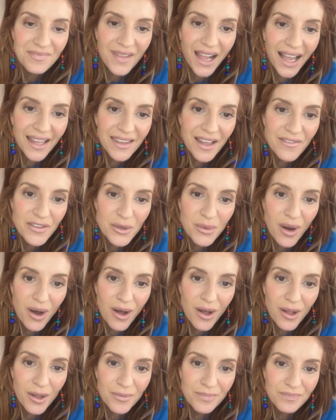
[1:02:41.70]
I love you
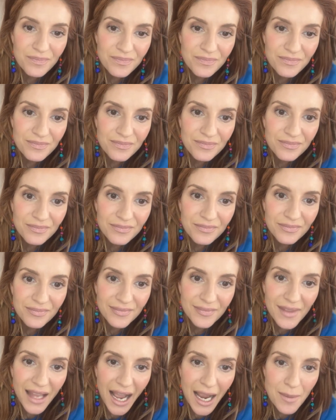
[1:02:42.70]
all.
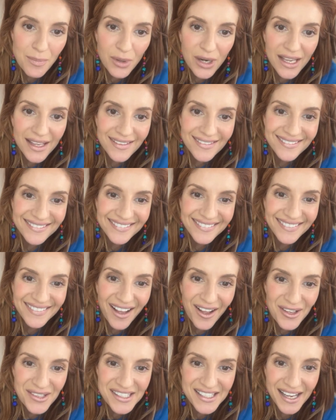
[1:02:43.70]
Hi, Britt.
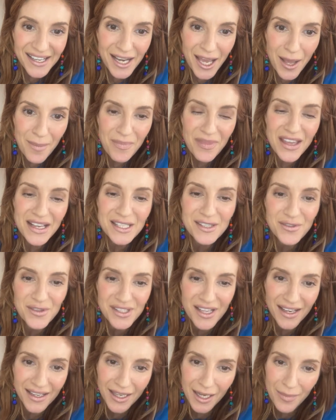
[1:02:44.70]
I'll sign up. Thanks for
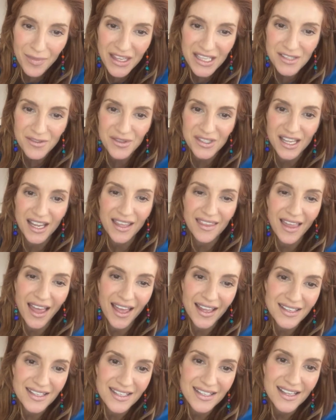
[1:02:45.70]
signing up. Thanks for saying
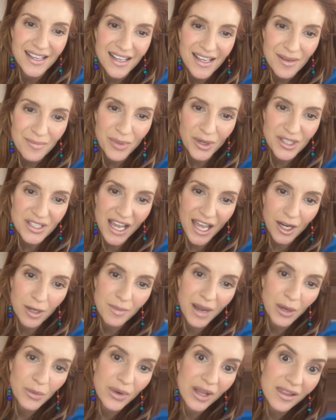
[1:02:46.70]
that. Book title,
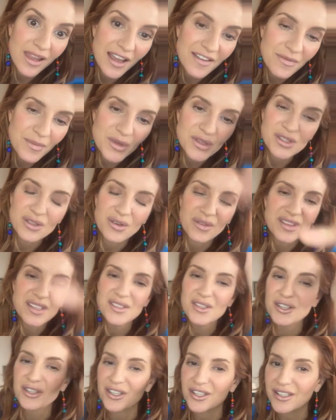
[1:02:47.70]
My Real Life Musical. These
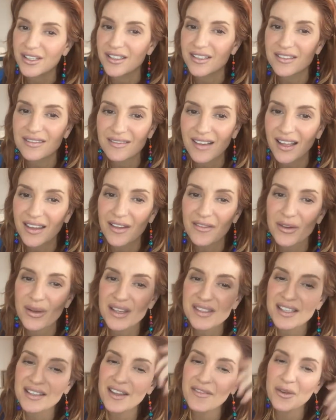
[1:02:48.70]
are good. I love you
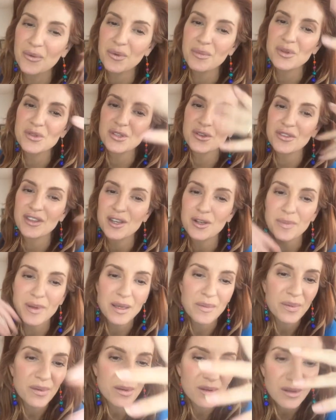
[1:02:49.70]
guys. I love that we're musical theater
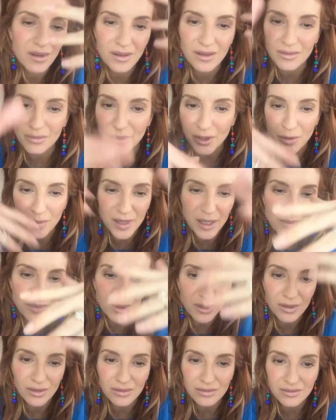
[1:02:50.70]
people, real
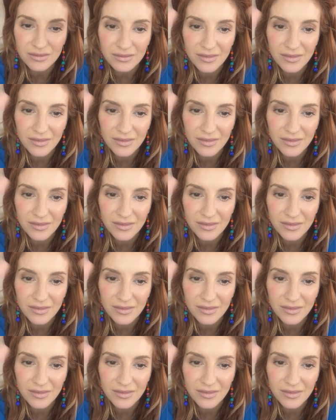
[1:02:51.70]
people.